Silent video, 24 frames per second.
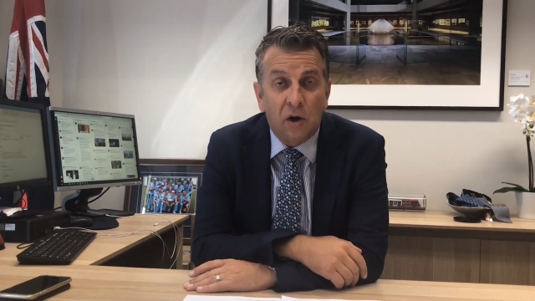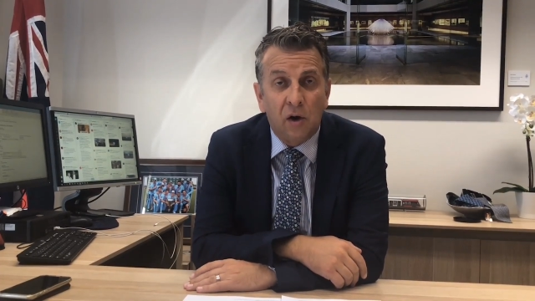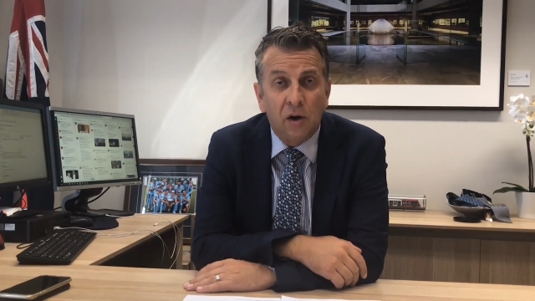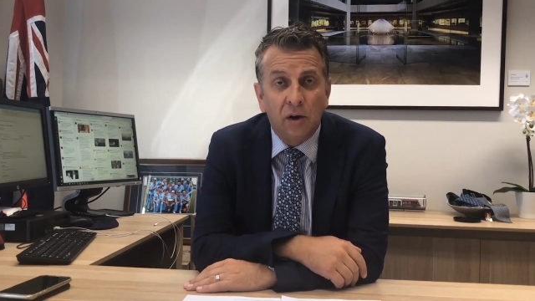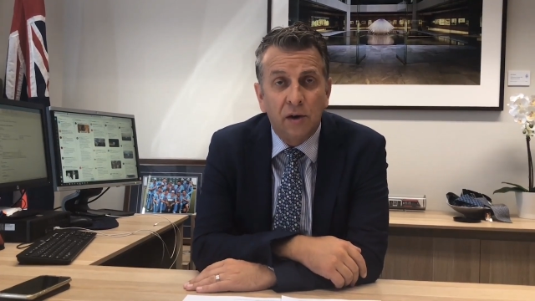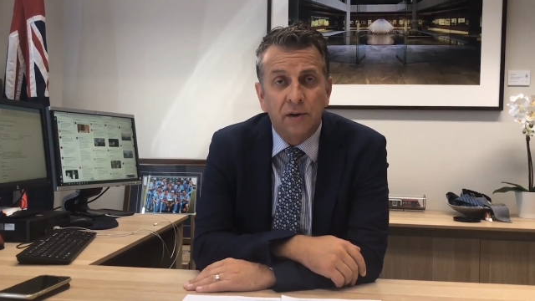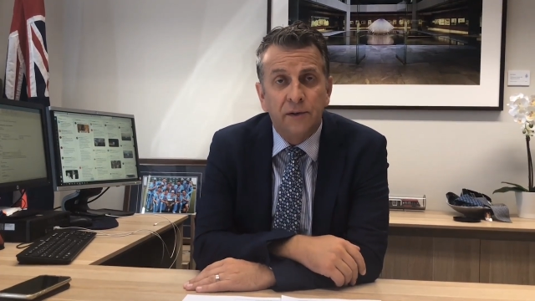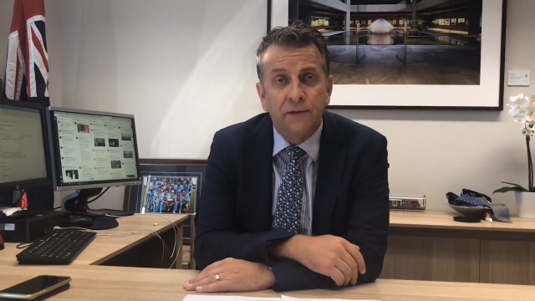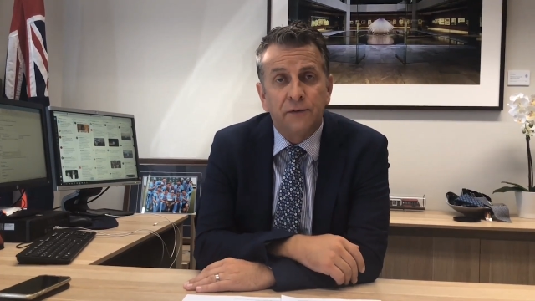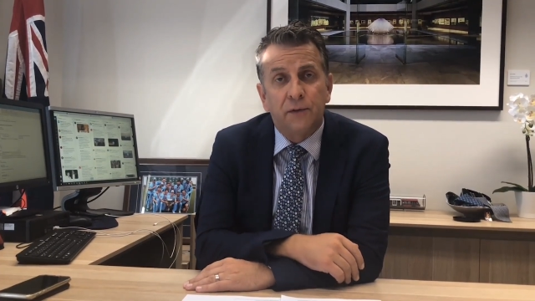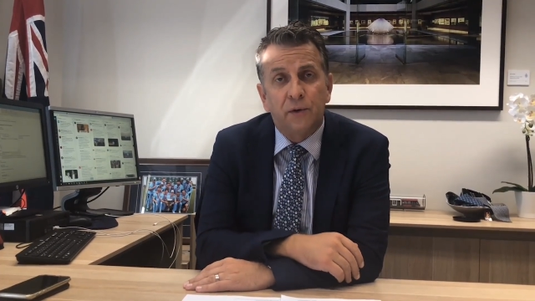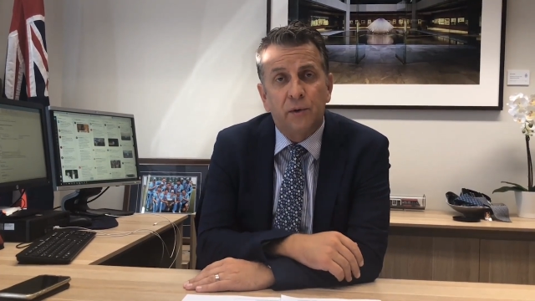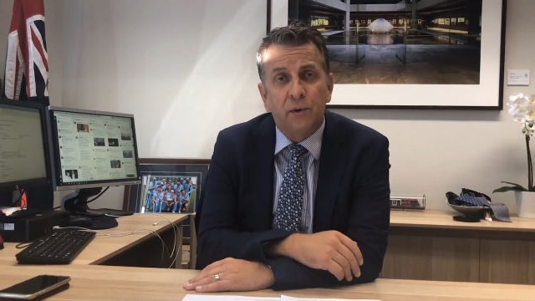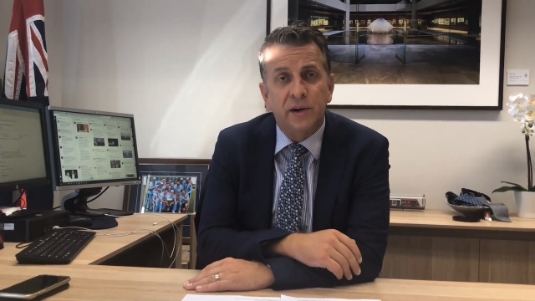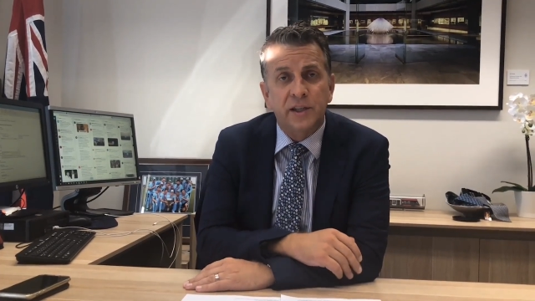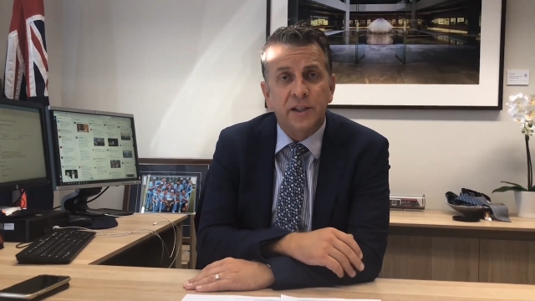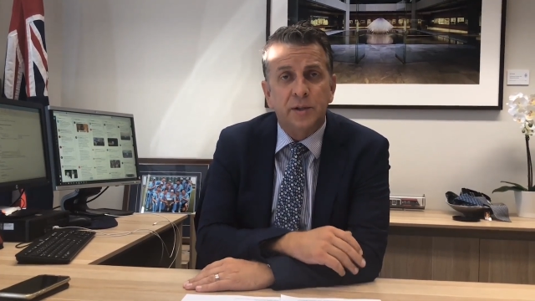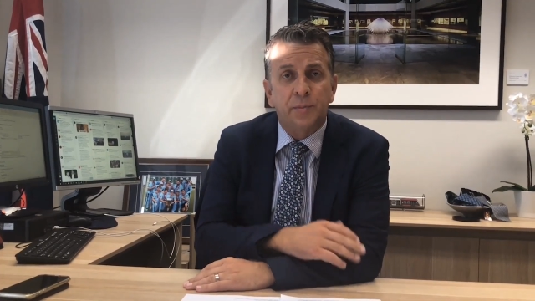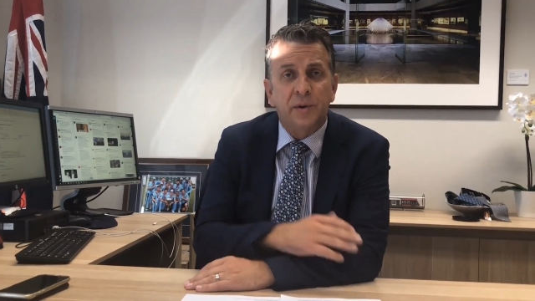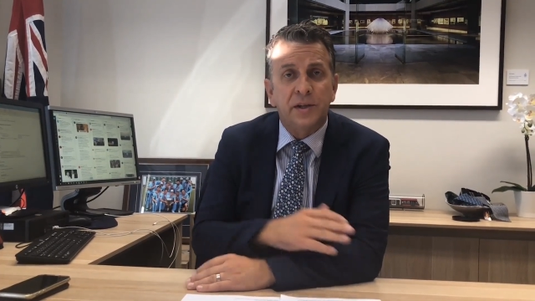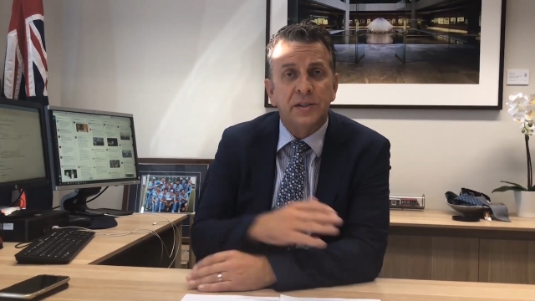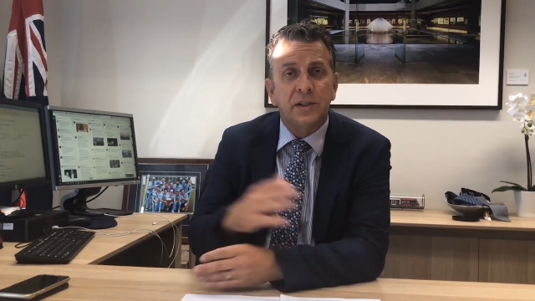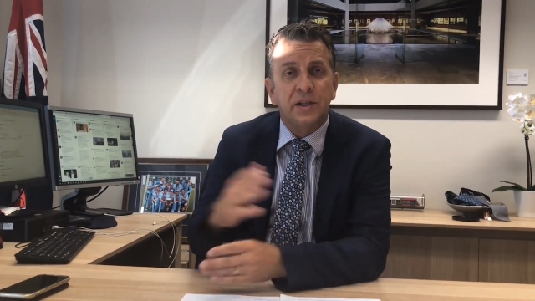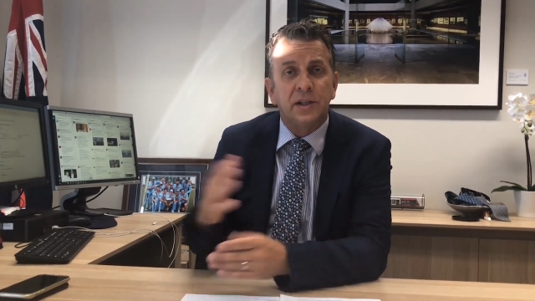Holland, for
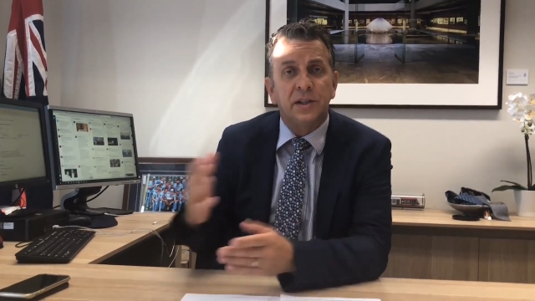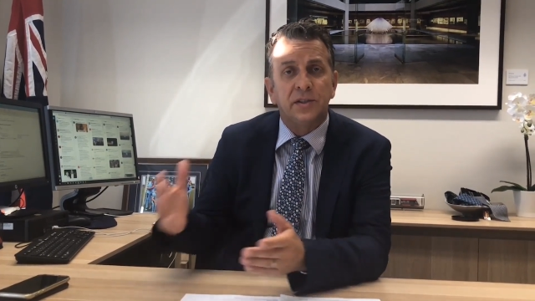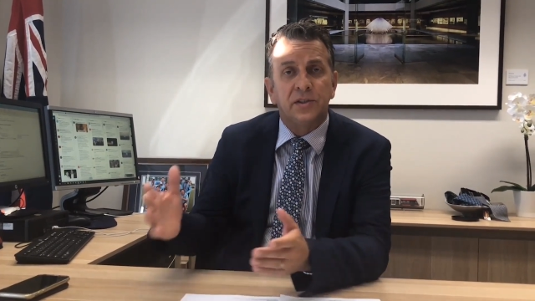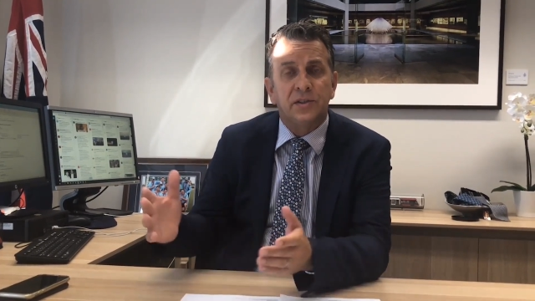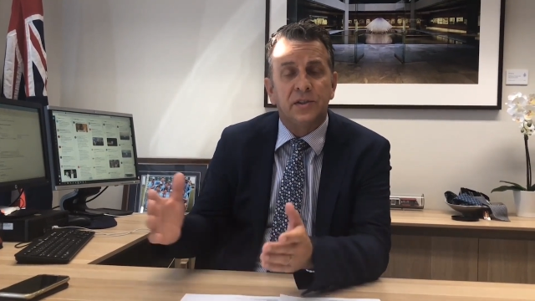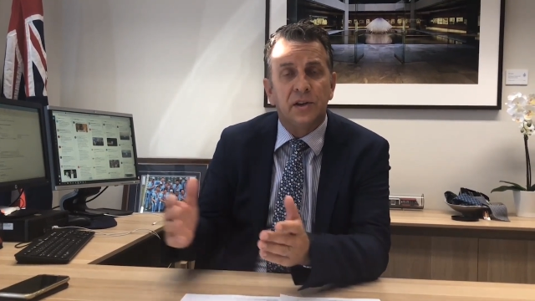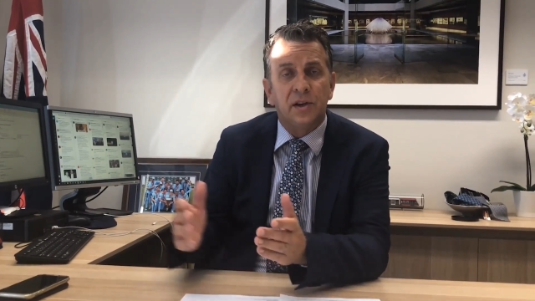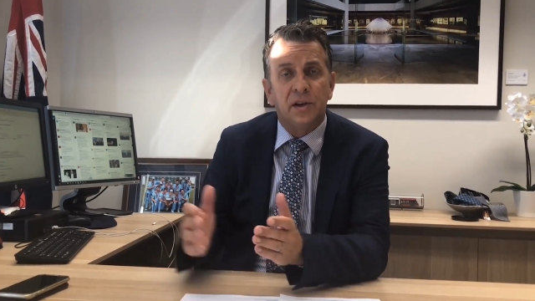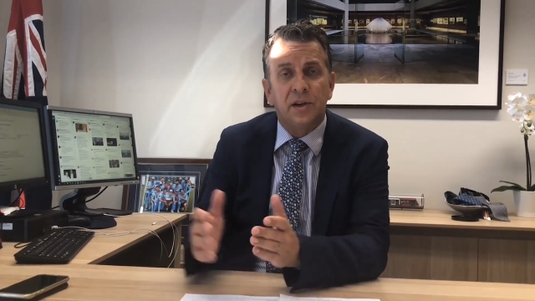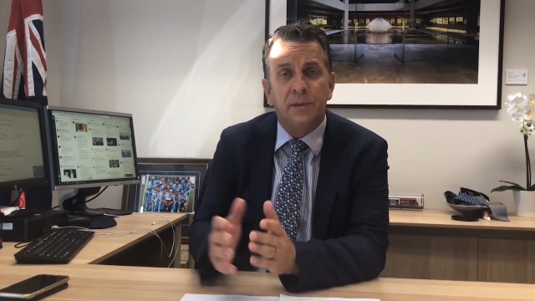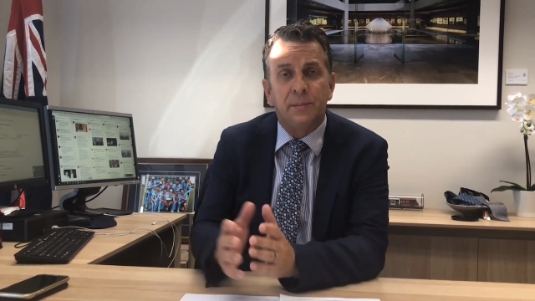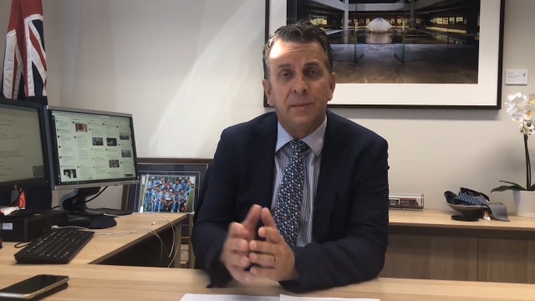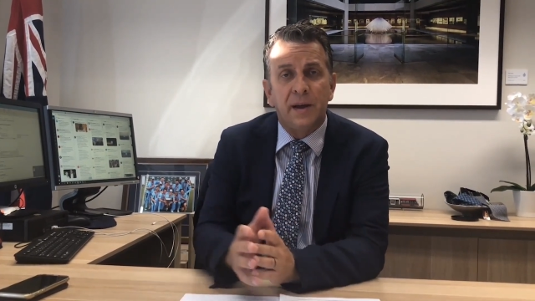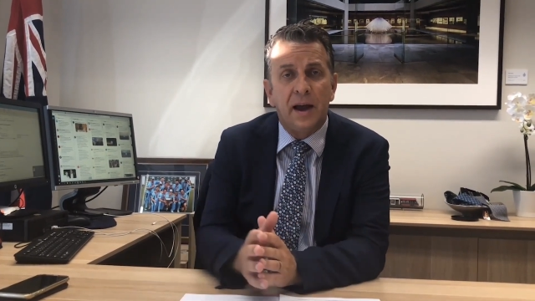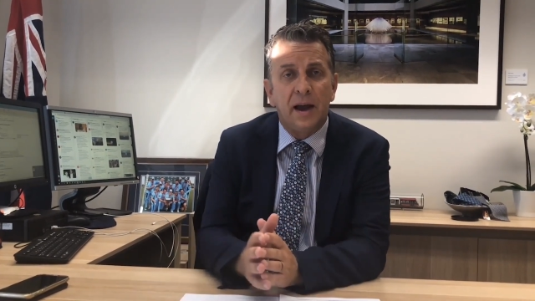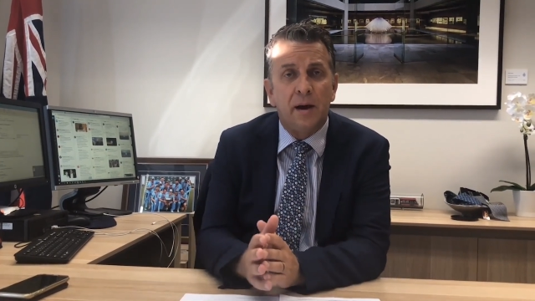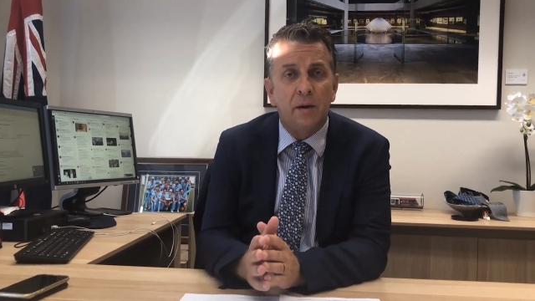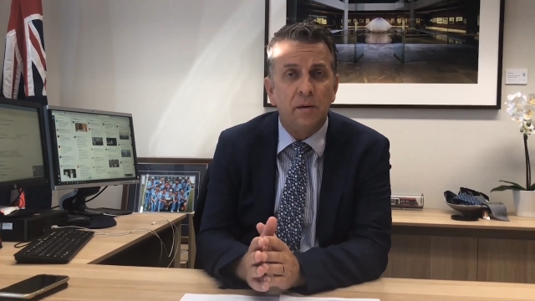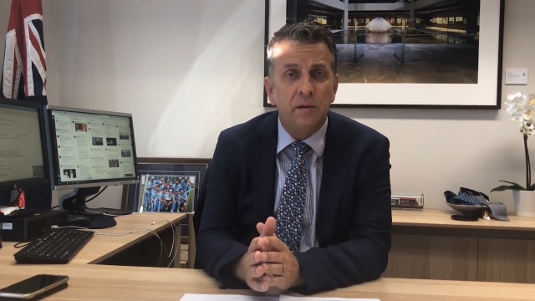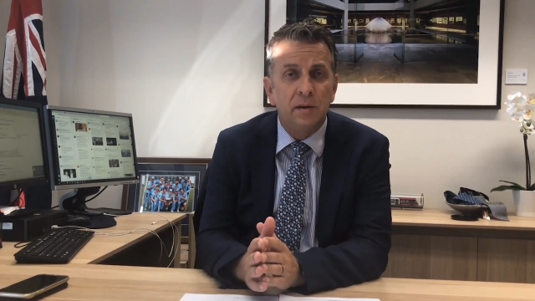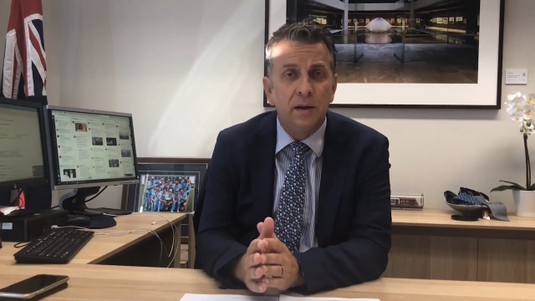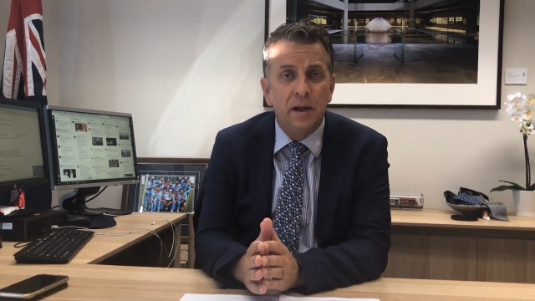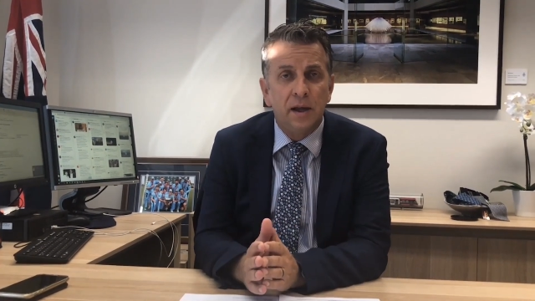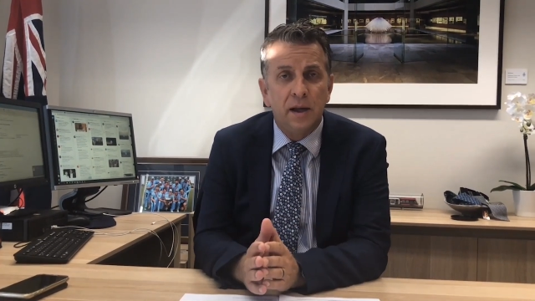expressing concern
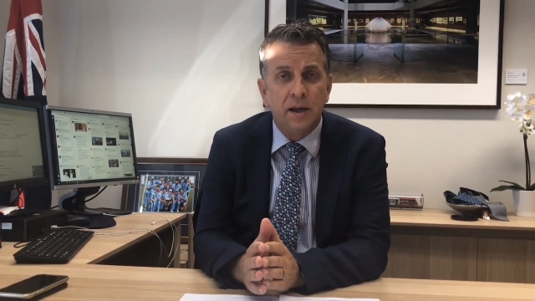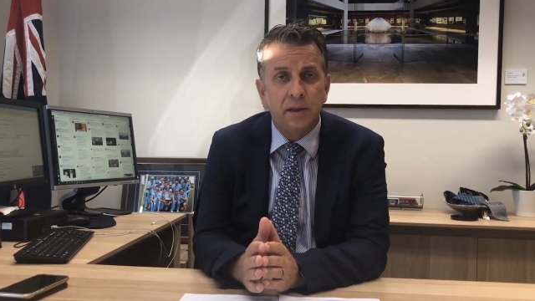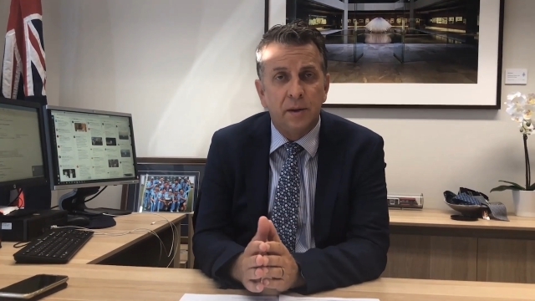about